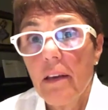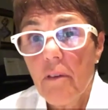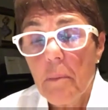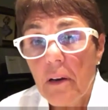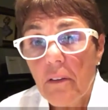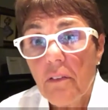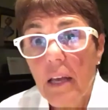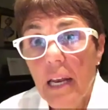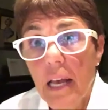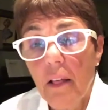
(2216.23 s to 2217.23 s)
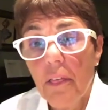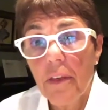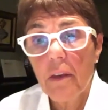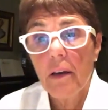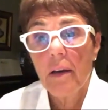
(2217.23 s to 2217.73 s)
Everybody stayed
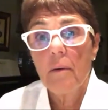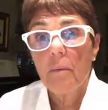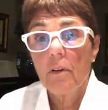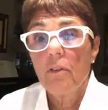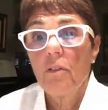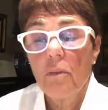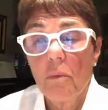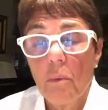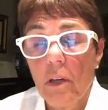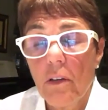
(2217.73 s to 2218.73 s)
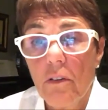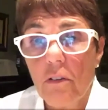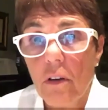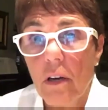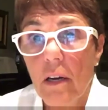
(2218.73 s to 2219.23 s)
healthy, uh, which which
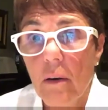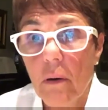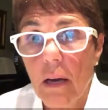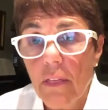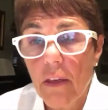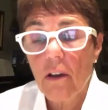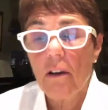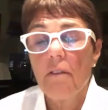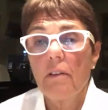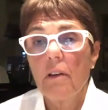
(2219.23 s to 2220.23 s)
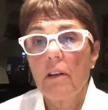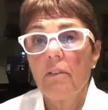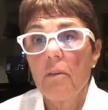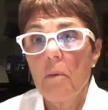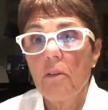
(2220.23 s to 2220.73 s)
uh, I think obviously
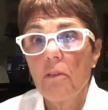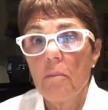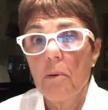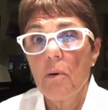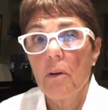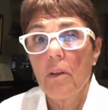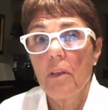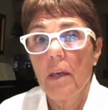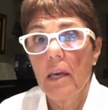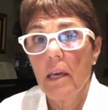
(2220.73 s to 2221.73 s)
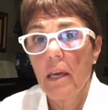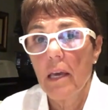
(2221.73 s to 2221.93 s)
is the most important thing,